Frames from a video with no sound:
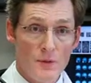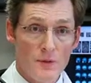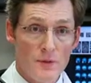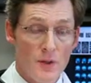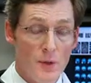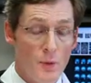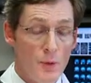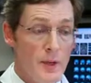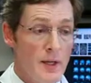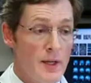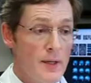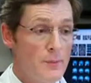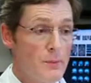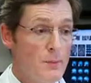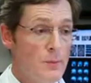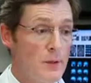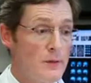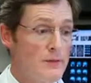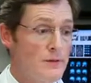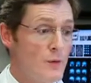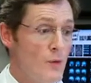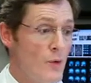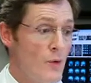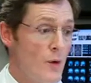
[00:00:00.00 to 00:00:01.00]
so we can
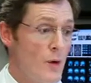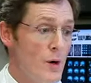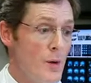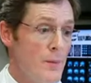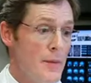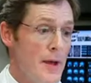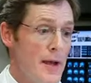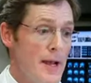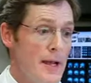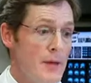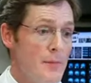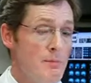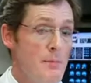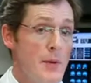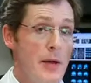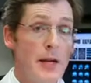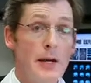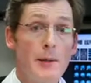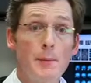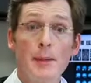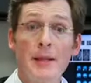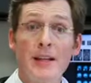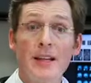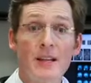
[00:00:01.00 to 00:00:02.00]
perform a
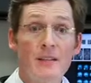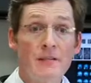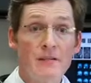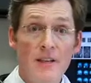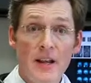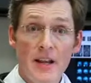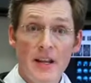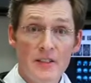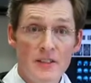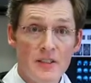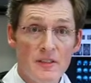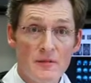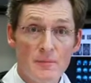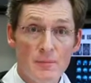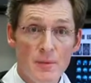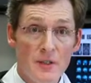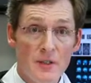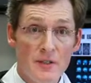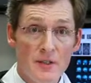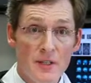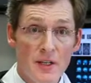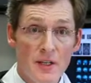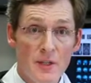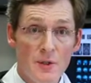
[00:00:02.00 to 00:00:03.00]
minimally invasive
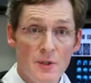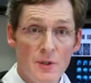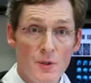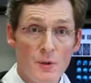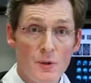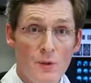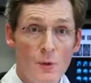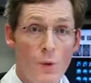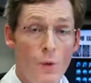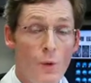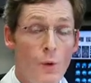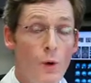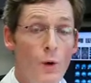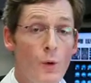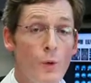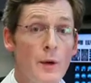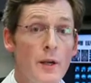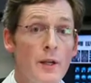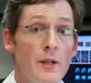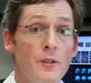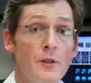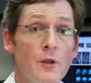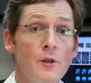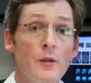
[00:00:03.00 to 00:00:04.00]
procedure, or we
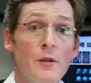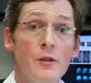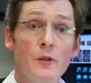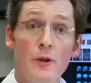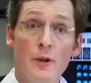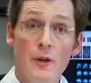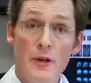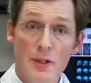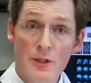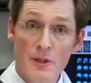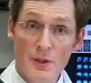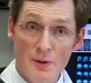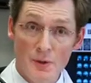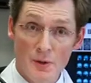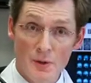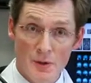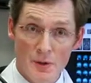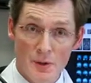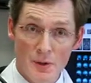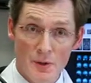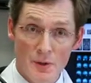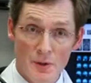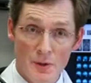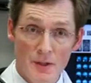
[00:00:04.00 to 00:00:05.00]
can do the traditional
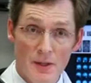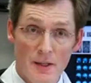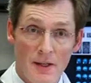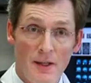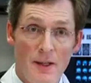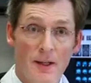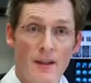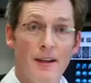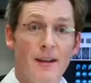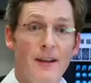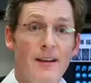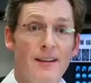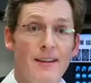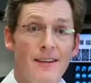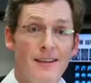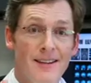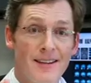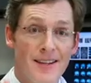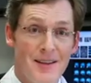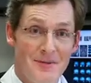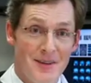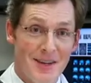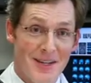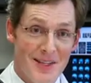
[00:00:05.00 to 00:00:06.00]
surgery.
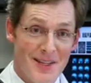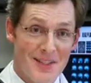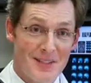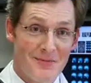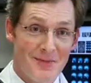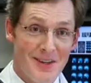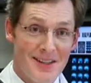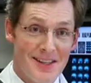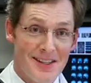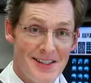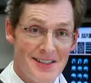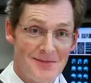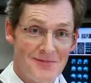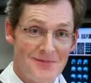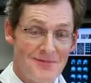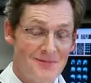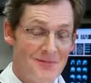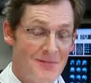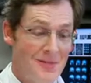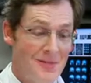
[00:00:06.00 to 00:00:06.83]
Let me explain.